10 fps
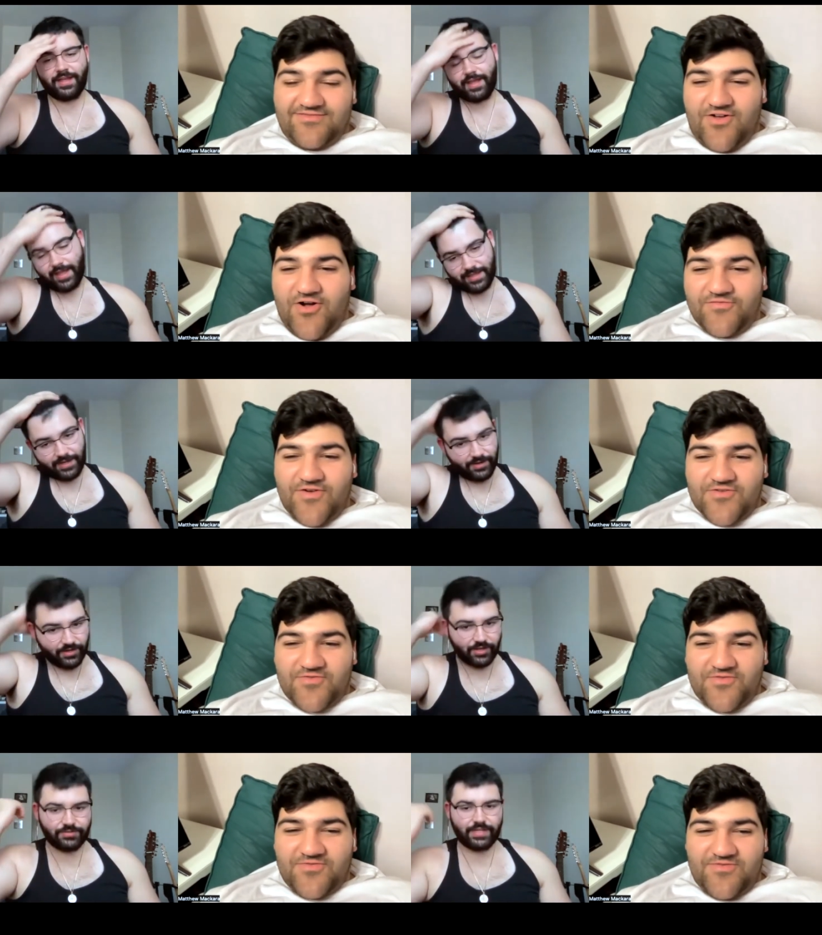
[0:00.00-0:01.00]
Speaker 1: and then it'll
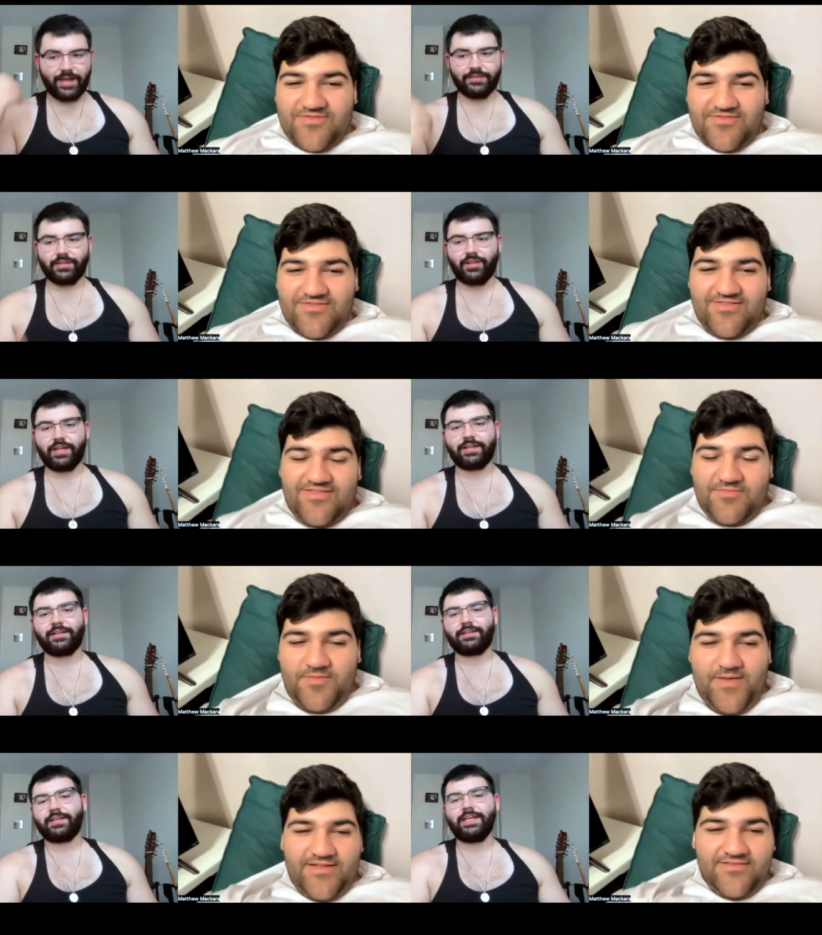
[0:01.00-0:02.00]
go down to like
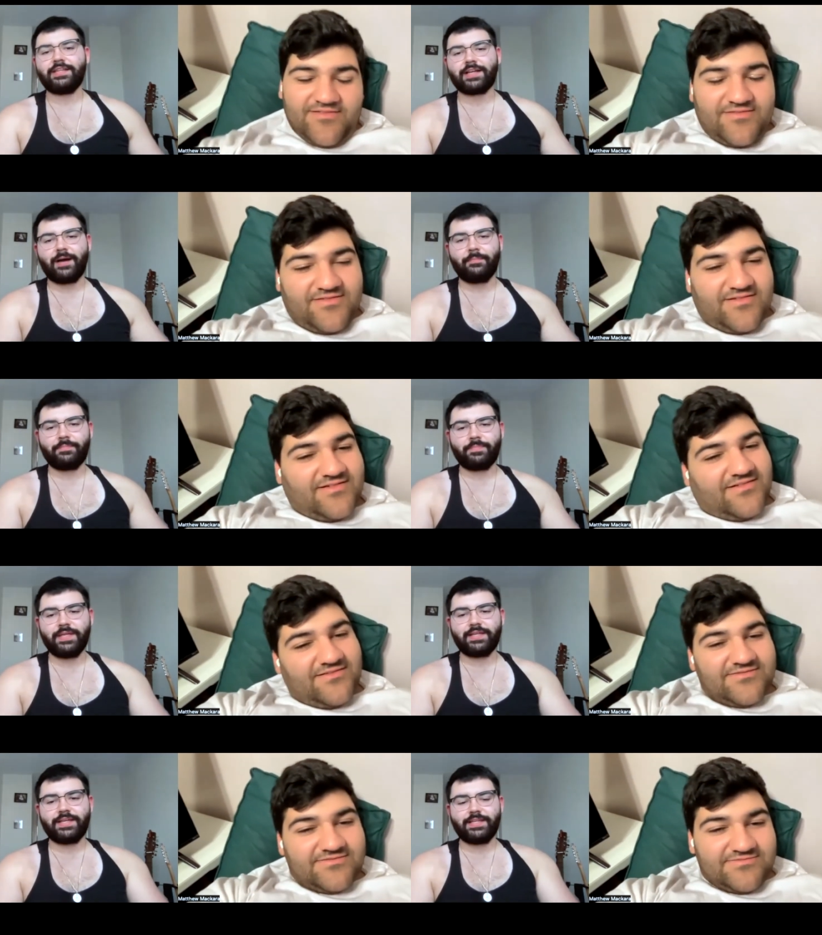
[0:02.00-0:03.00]

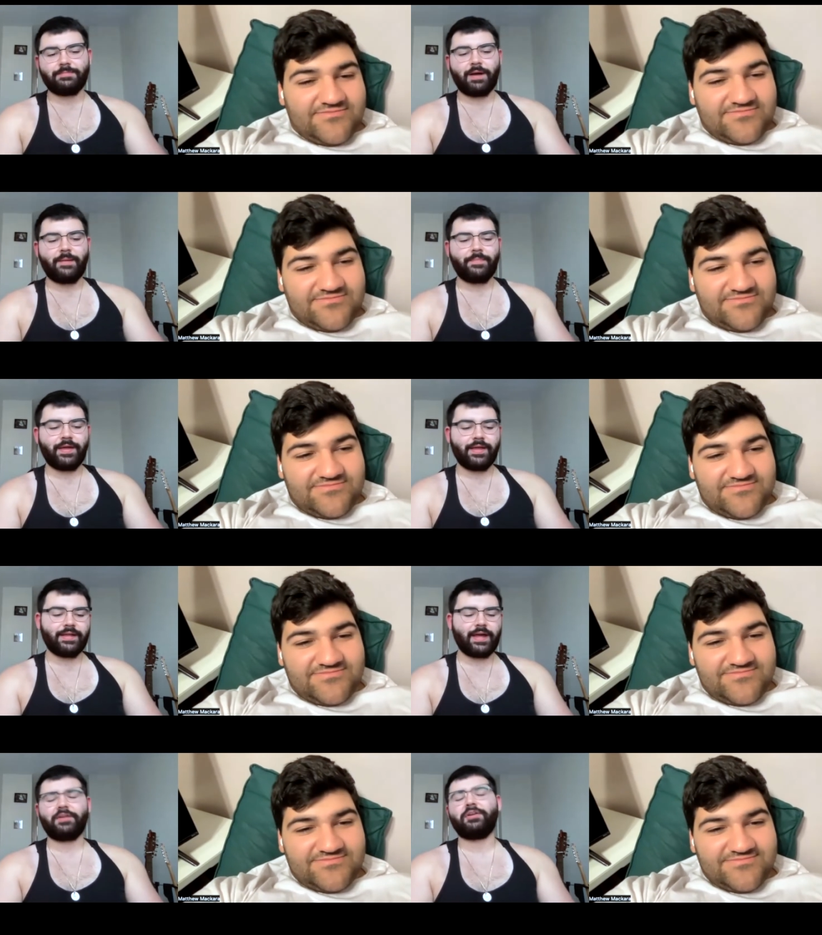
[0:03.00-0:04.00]
Keith, Keith Pompey.
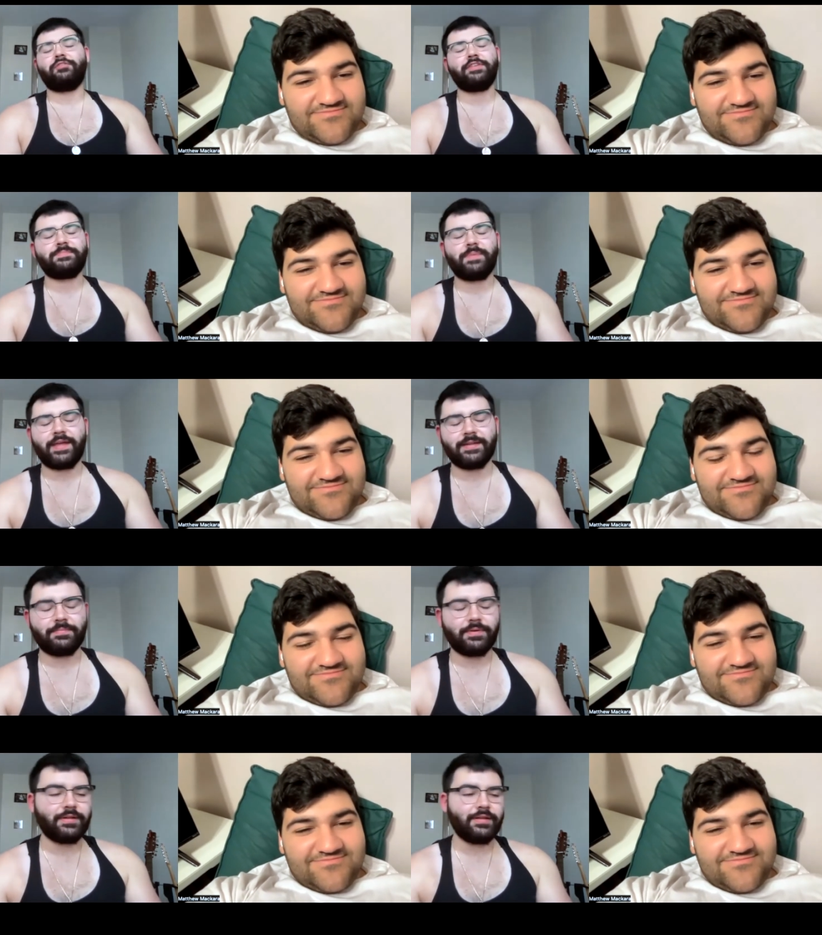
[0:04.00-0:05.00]
I don't know if he's banned,
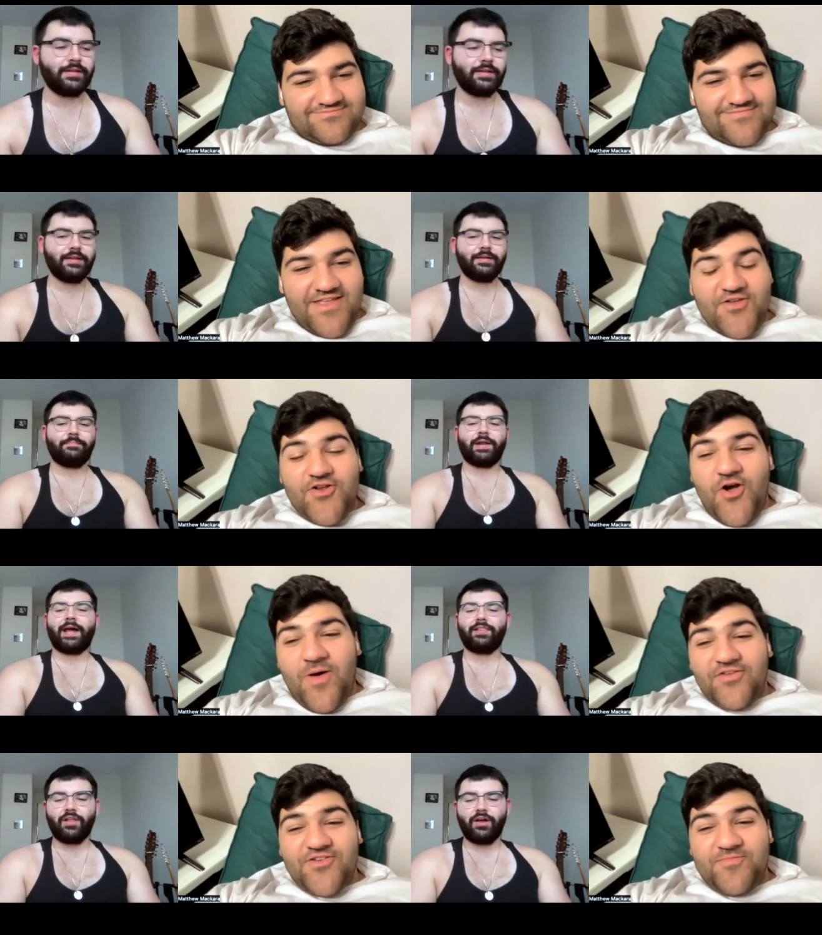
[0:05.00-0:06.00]
but
Speaker 2: but you know
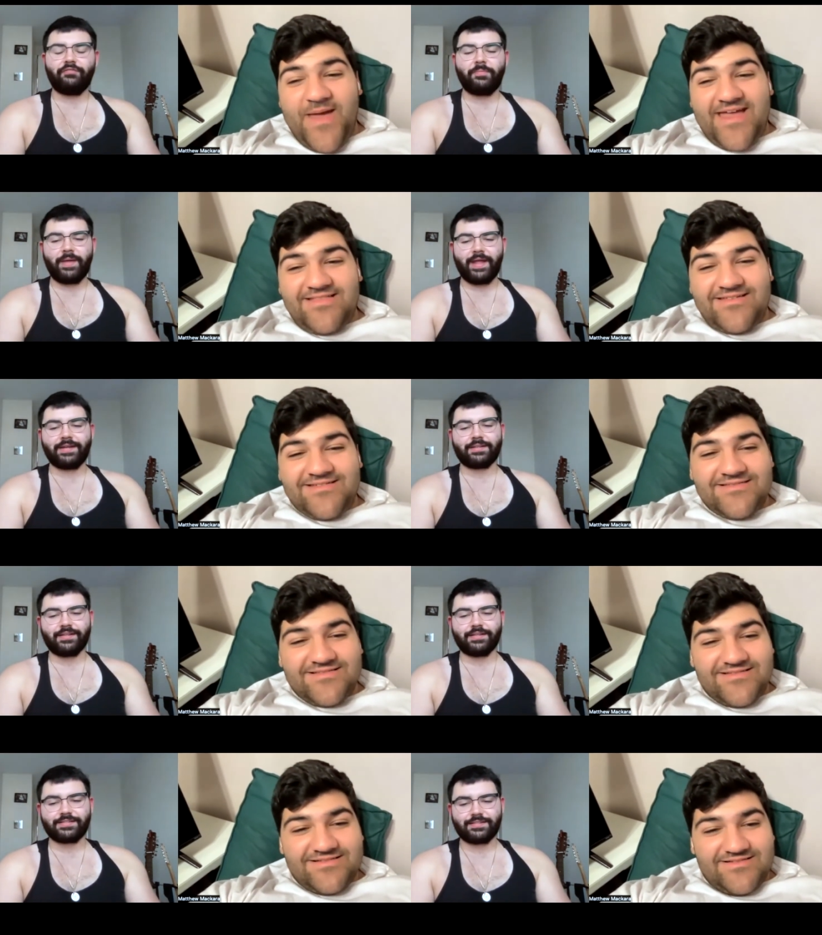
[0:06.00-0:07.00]
I who else is banned? banned
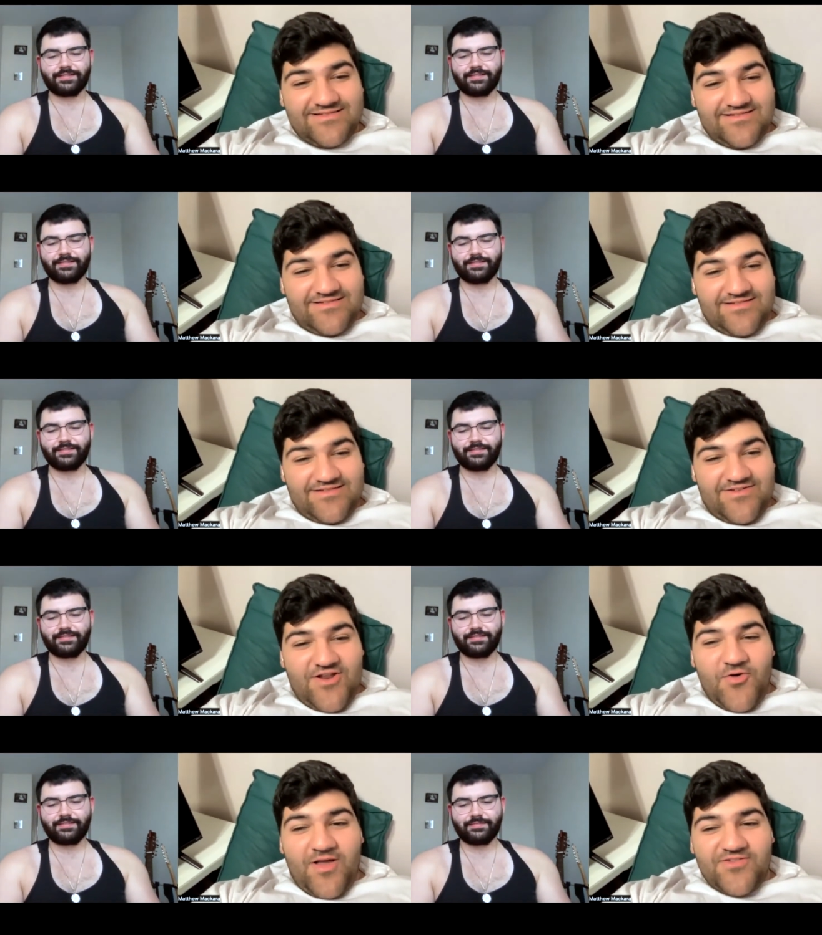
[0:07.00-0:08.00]
list.
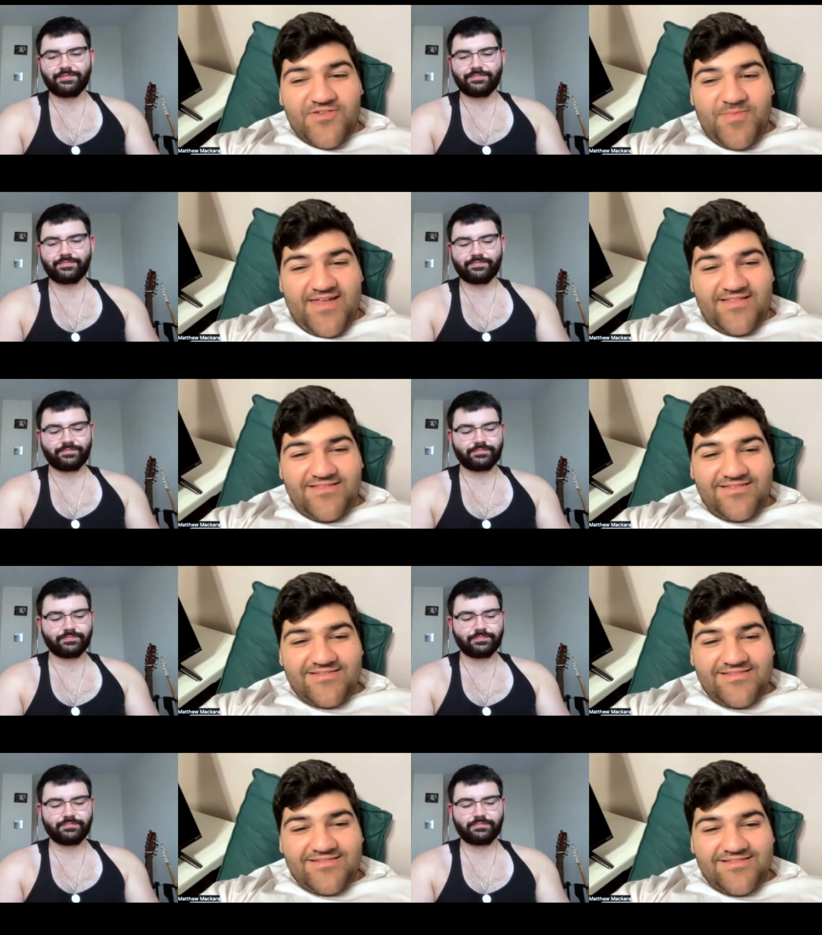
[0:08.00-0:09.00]
You know who else is banned?
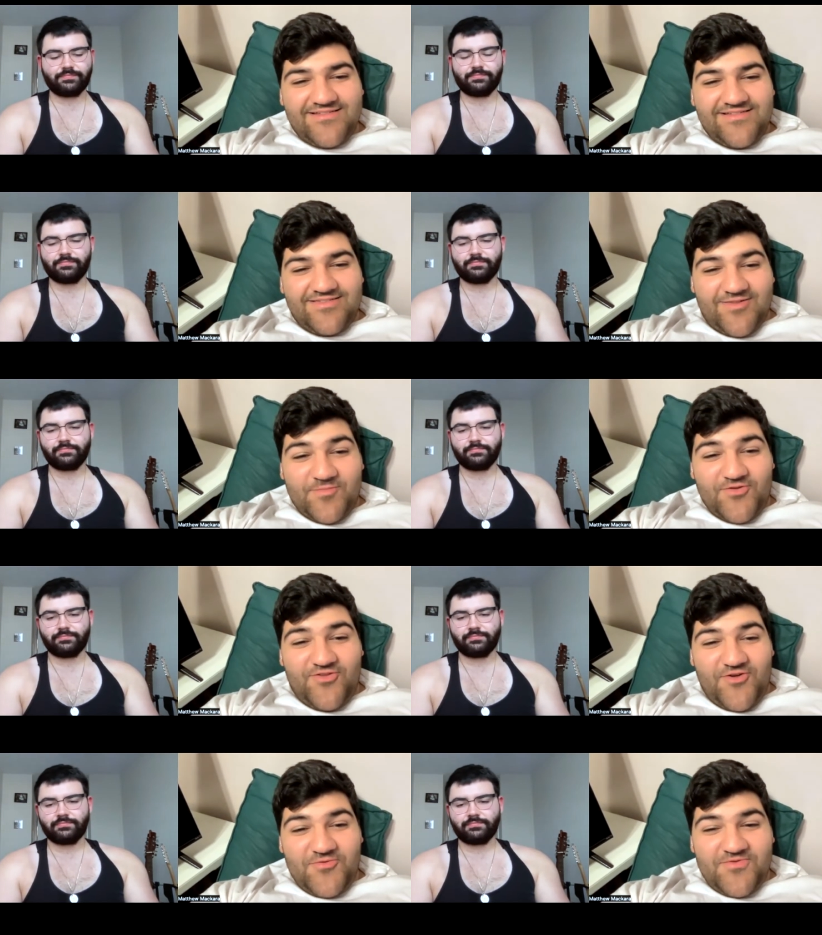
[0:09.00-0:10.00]
Number
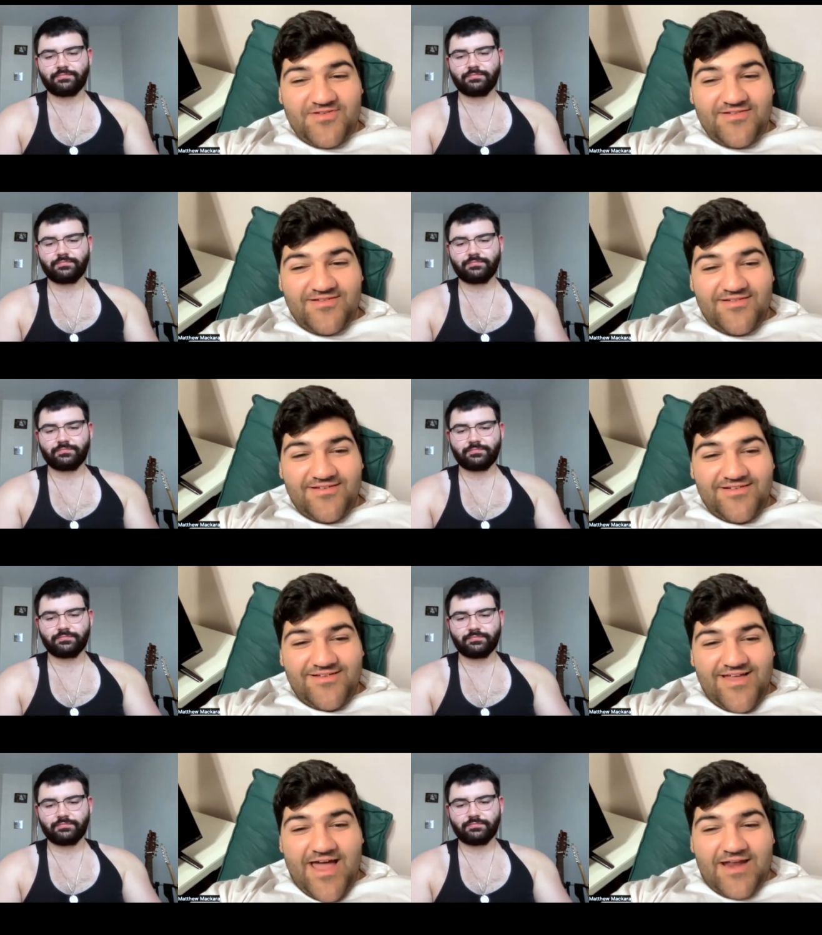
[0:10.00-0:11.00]
two,
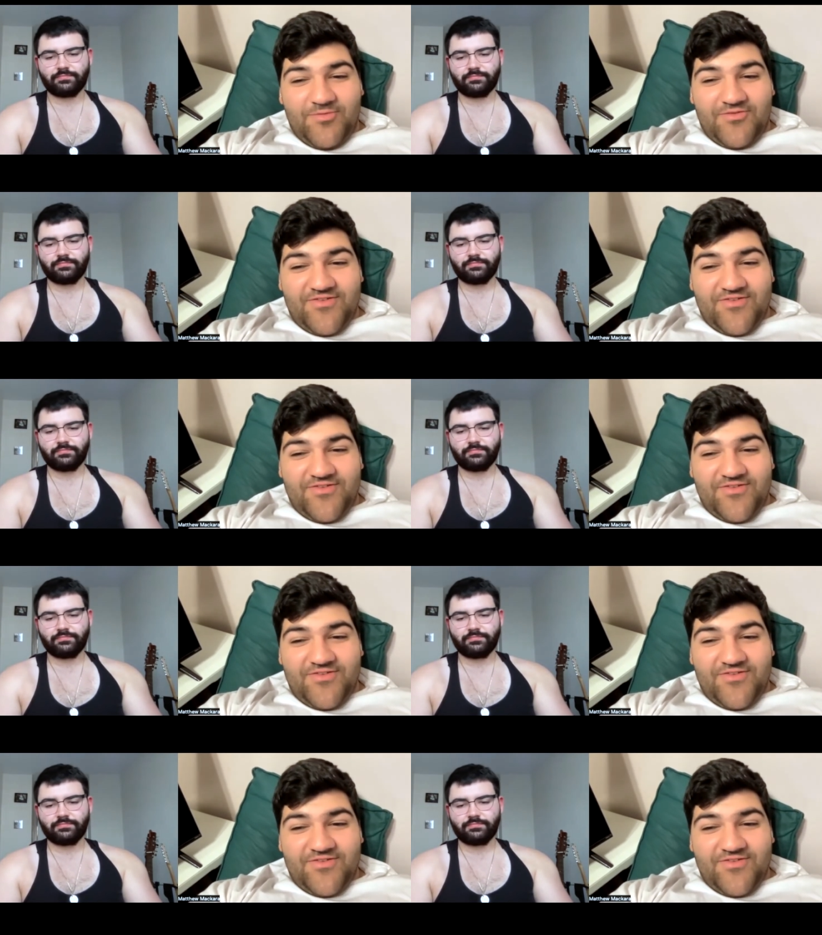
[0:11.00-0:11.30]
Adam